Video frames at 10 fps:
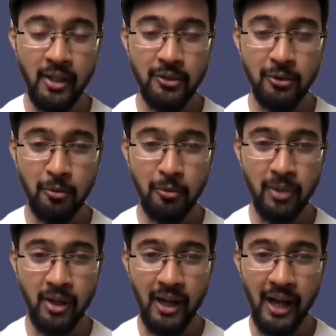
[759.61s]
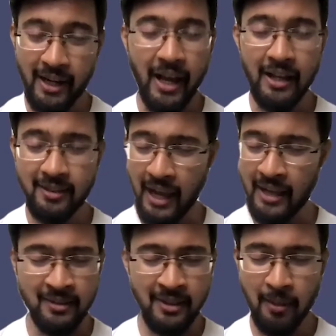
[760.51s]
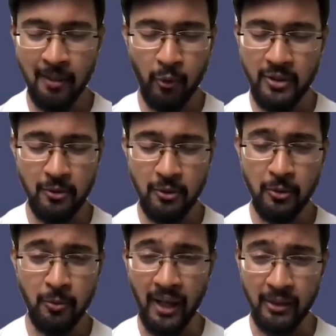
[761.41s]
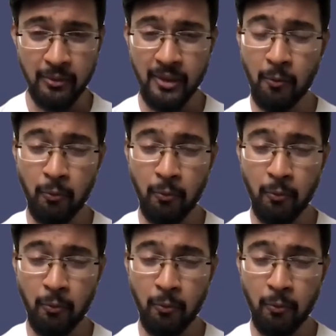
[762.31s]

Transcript: So I'd ask the same question to you as well.